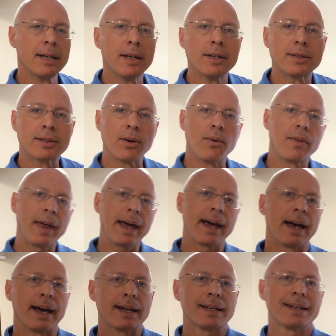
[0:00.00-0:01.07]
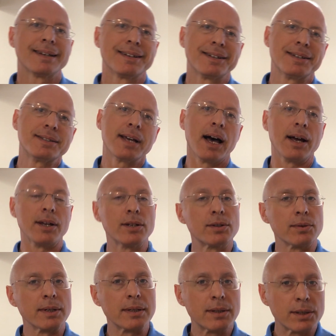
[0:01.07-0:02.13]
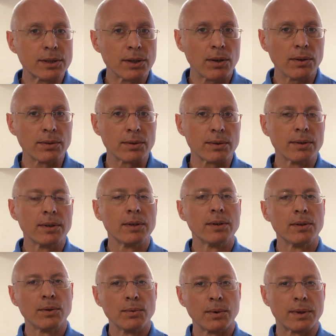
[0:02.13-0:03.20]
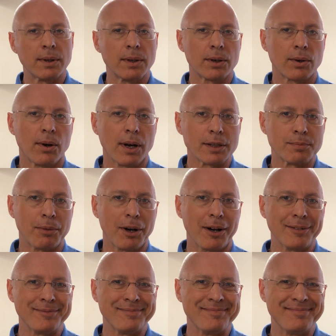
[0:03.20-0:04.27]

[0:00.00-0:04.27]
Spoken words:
So that is how you treat the shoulder with the lacrosse ball.